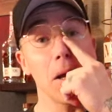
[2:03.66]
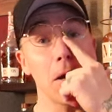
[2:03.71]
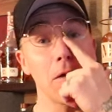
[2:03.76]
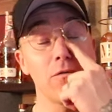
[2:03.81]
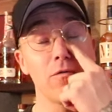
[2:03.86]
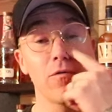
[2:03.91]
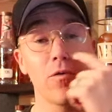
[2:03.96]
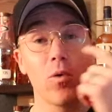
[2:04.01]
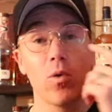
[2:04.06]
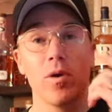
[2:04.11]

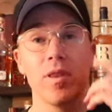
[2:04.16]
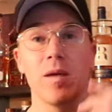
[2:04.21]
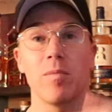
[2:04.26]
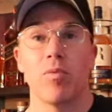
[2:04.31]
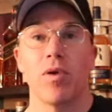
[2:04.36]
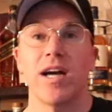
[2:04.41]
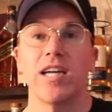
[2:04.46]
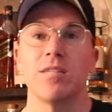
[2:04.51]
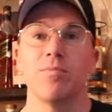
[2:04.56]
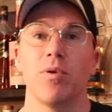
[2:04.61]
for the
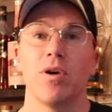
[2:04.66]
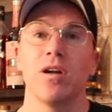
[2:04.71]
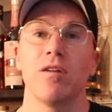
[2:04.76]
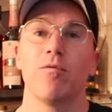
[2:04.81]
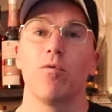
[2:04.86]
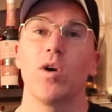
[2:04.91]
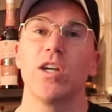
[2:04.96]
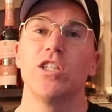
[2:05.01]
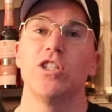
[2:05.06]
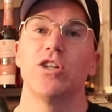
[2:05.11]
price point
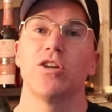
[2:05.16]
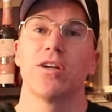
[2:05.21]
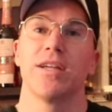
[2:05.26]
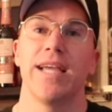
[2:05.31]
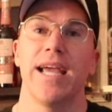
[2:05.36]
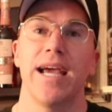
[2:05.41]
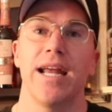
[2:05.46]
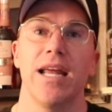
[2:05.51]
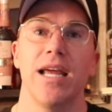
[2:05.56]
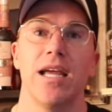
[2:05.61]
of what you're
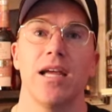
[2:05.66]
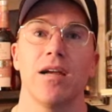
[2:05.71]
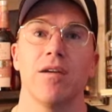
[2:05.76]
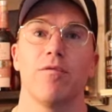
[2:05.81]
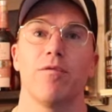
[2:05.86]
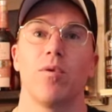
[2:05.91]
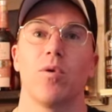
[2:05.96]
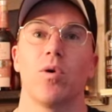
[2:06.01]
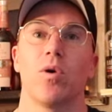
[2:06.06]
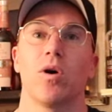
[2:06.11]

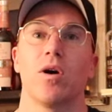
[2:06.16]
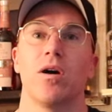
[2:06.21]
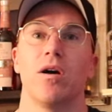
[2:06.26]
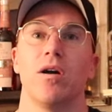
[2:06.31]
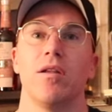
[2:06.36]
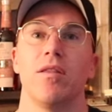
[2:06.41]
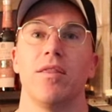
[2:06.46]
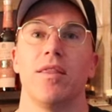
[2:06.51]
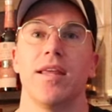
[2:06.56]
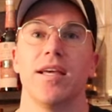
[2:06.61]
getting
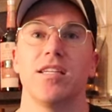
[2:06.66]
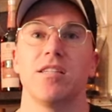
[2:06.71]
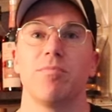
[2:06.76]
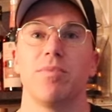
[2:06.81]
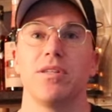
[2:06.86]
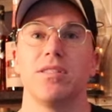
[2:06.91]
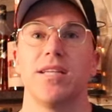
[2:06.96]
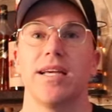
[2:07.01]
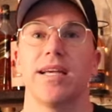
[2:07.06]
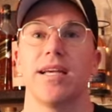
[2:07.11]
for this
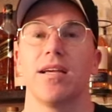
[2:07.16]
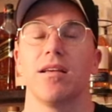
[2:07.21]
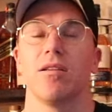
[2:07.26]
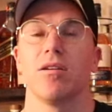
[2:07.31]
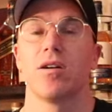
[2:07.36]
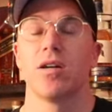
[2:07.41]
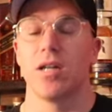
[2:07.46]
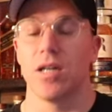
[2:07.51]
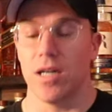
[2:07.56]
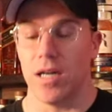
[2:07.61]

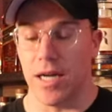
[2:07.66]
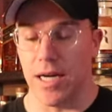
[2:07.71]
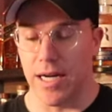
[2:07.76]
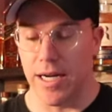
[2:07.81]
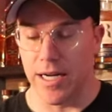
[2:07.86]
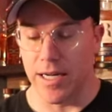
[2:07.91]
particular